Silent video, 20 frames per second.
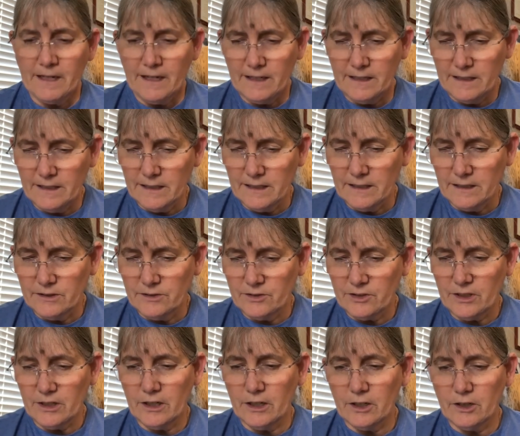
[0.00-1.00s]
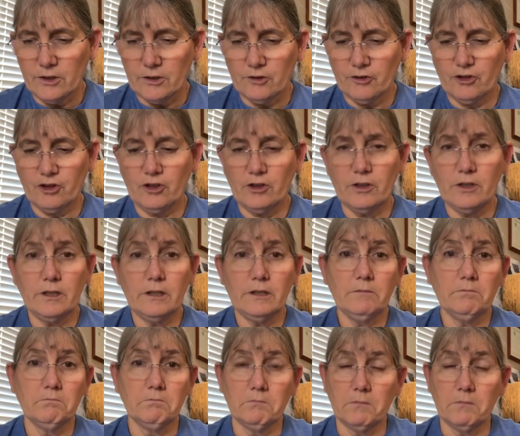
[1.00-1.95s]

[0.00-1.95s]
And she